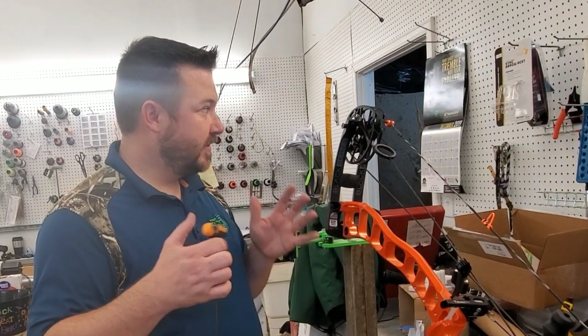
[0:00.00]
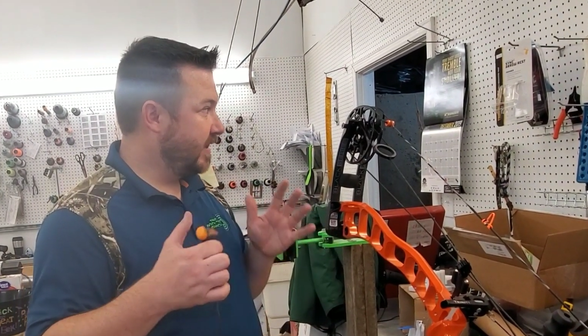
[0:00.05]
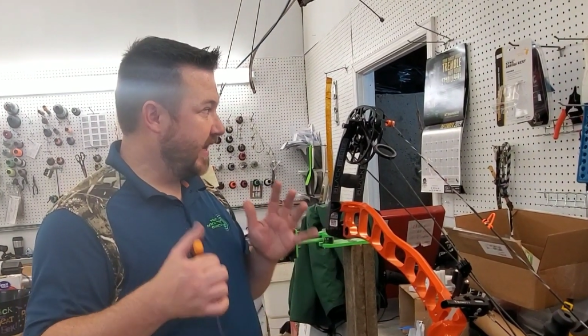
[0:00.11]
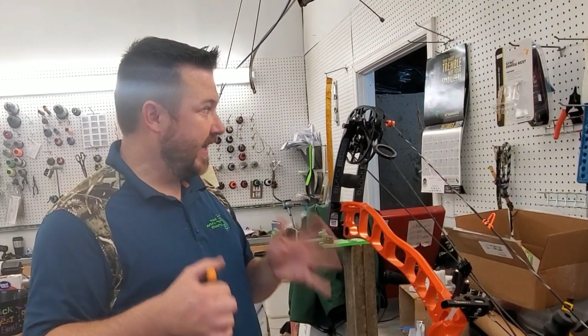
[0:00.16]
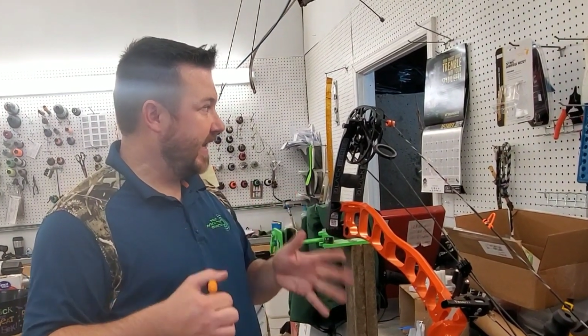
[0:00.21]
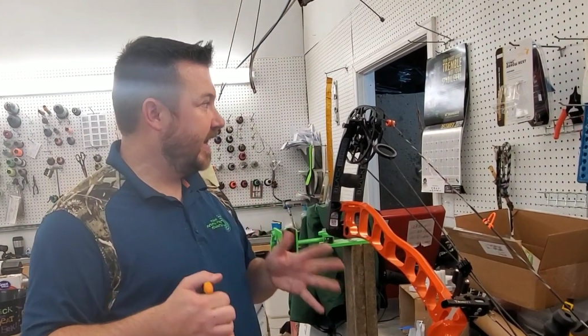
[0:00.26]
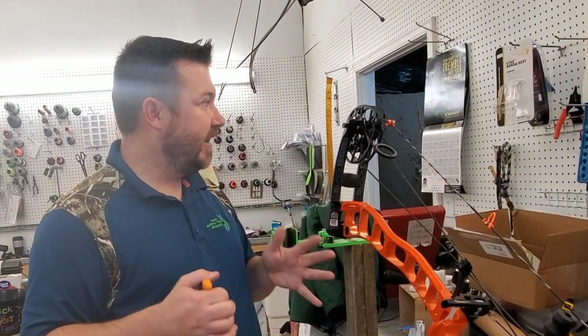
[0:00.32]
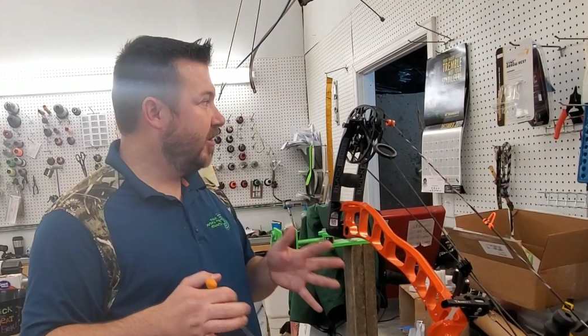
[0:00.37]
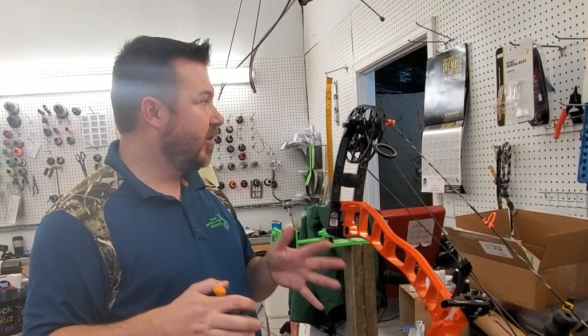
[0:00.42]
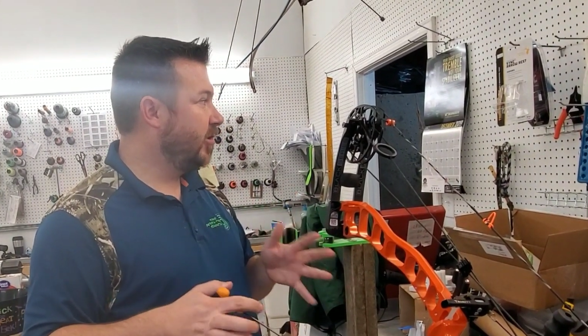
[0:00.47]

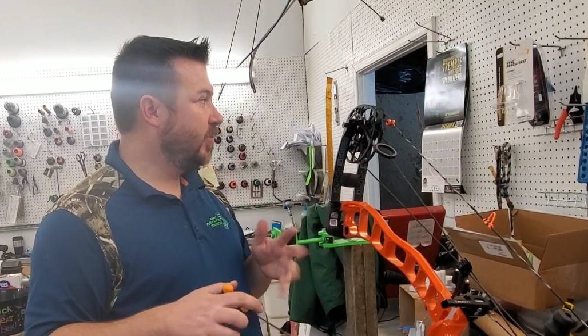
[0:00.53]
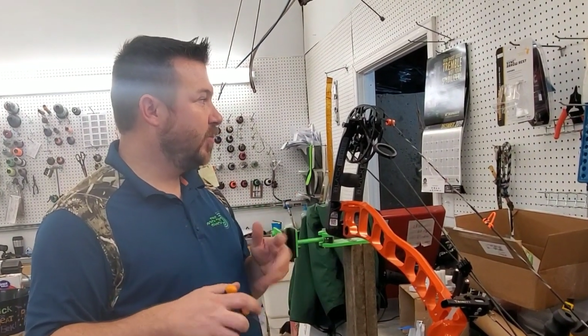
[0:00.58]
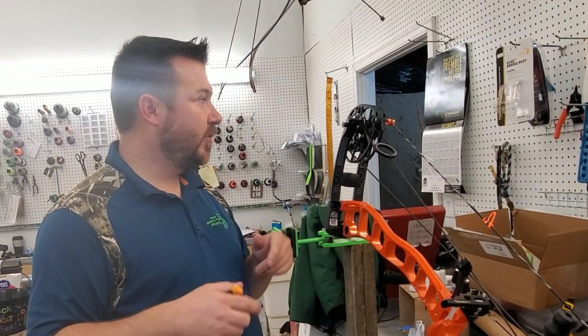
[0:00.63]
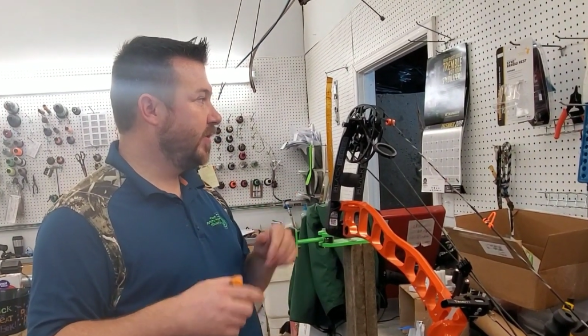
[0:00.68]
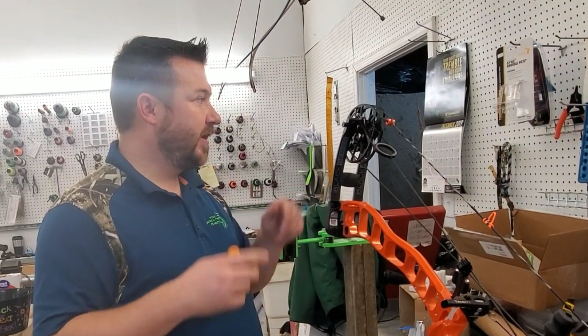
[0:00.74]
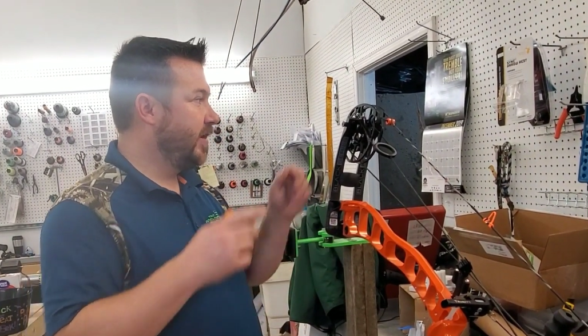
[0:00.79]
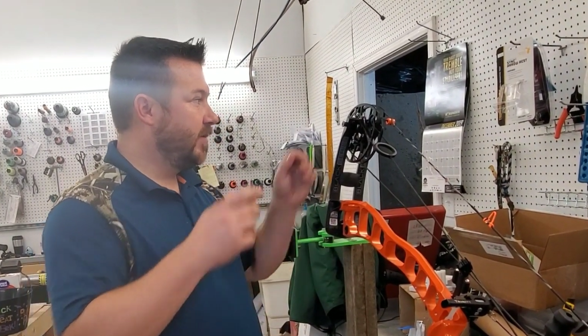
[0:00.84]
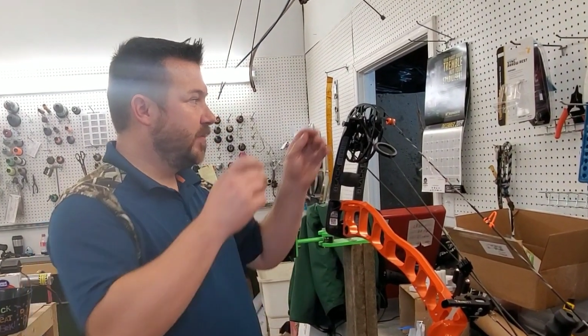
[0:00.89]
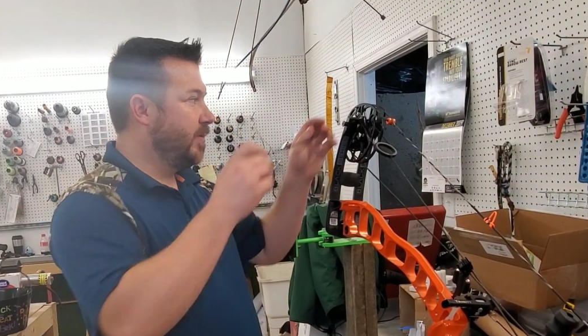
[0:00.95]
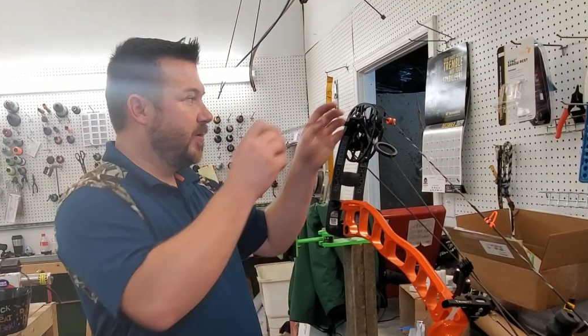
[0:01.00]
at home
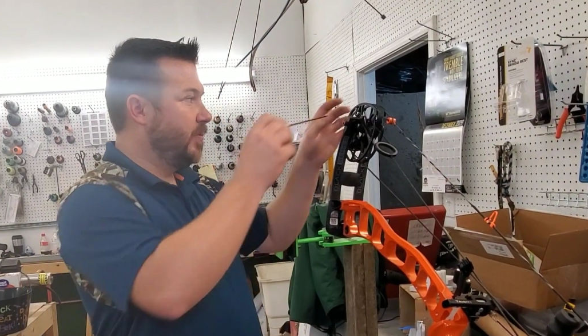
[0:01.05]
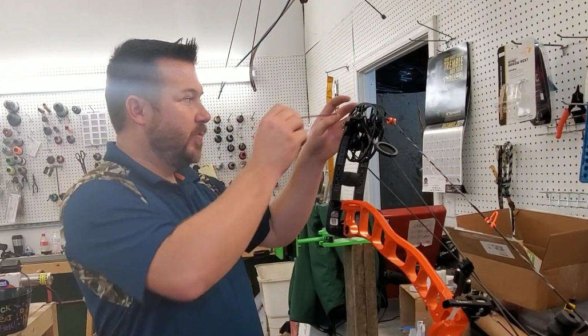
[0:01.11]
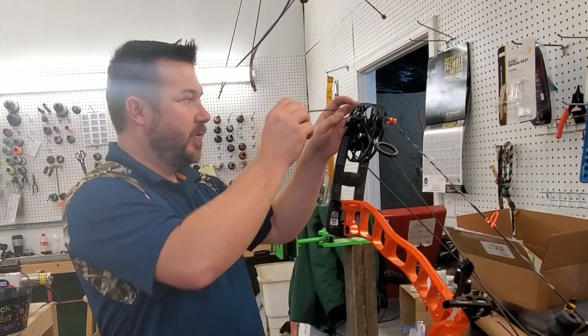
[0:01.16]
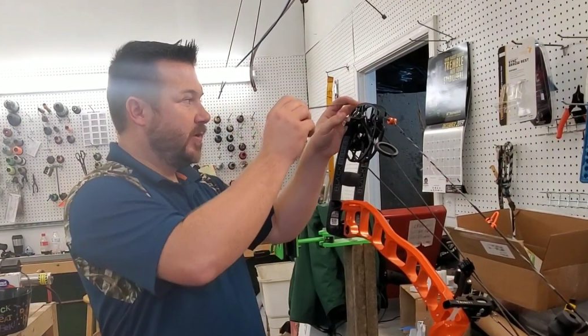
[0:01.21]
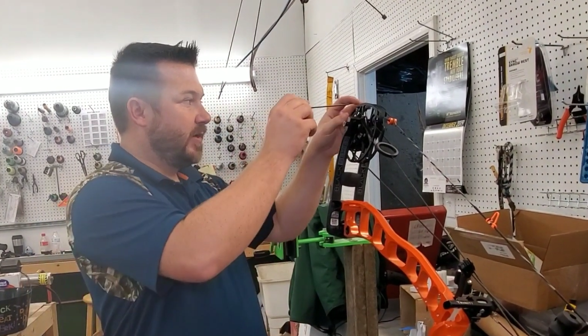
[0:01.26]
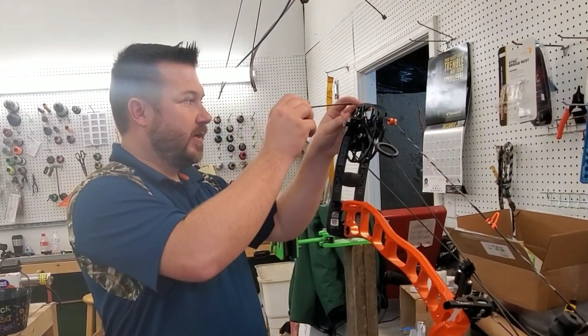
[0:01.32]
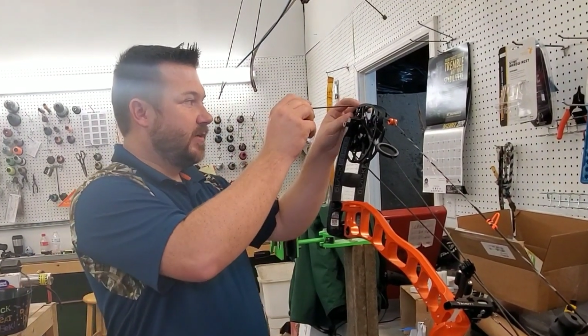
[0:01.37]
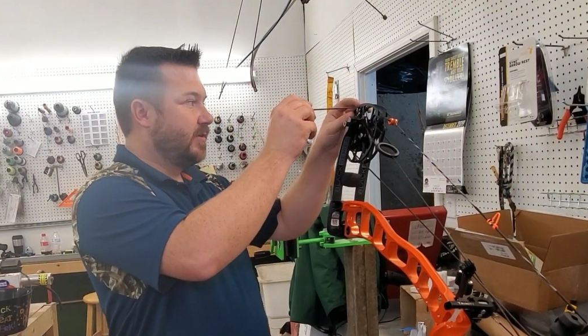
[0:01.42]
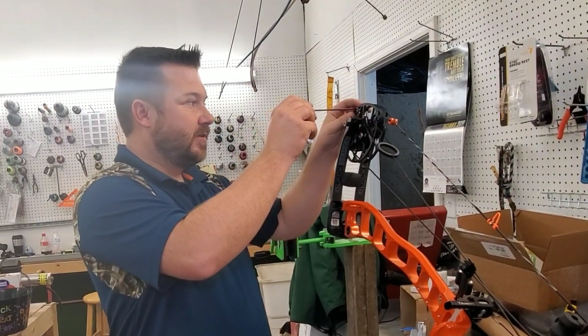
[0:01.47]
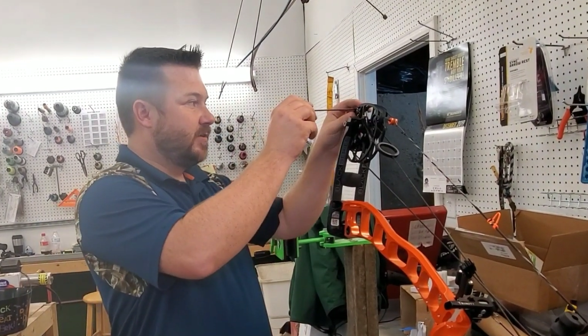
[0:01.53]
without a bow
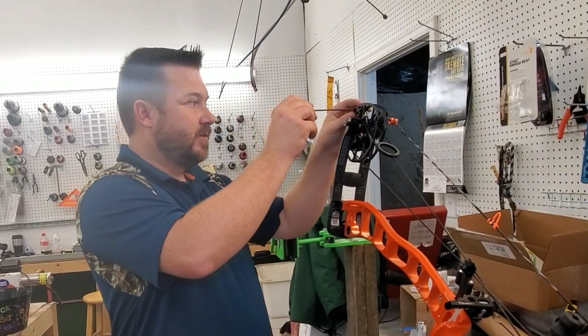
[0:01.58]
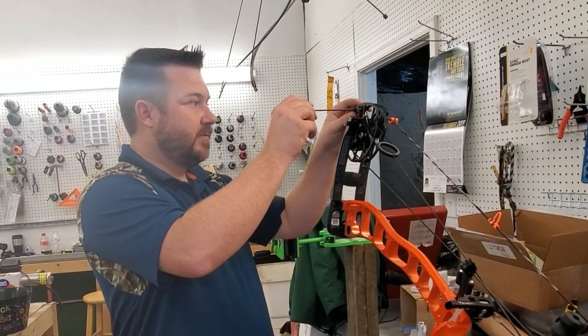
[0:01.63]
press.